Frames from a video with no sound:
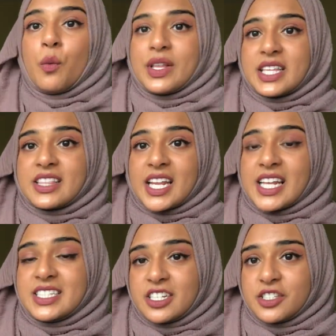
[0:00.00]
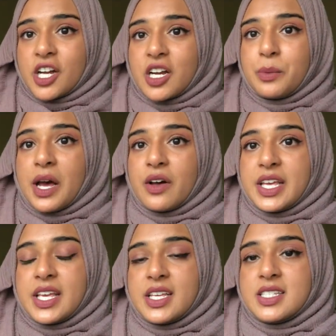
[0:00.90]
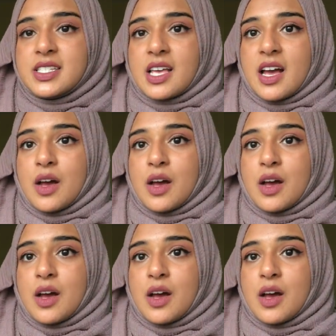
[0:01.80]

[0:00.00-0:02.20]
One thing that I didn't talk about is